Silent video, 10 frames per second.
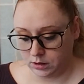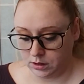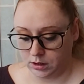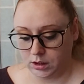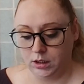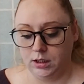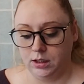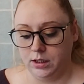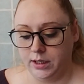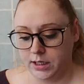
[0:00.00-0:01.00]
The
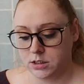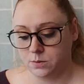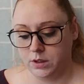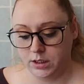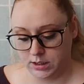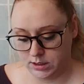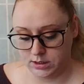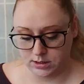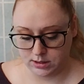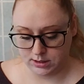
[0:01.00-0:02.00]
next one
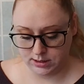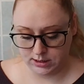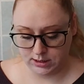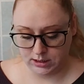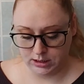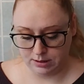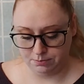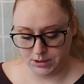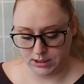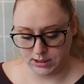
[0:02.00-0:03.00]
is
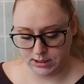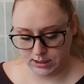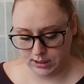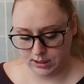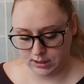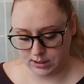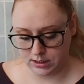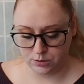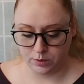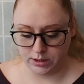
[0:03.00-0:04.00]
TBT.
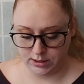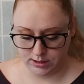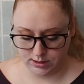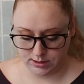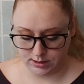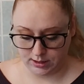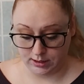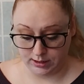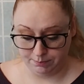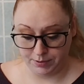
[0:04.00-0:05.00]
This one is a
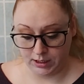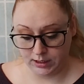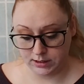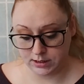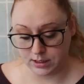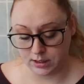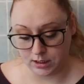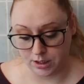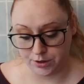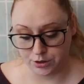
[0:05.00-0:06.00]
lip paint. The
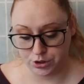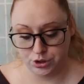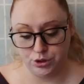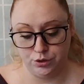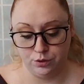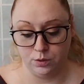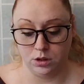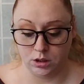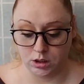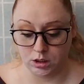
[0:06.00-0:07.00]
other two
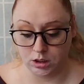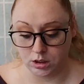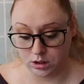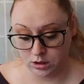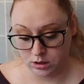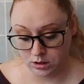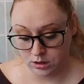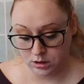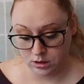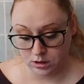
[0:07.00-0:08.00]
are
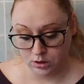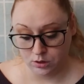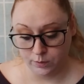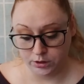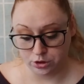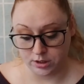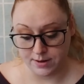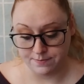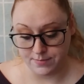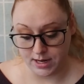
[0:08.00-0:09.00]
quick dry
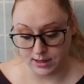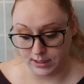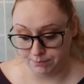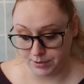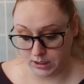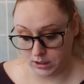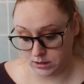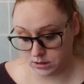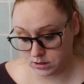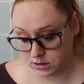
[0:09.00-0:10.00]
matte lip
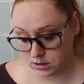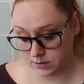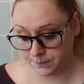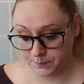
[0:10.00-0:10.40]
paints.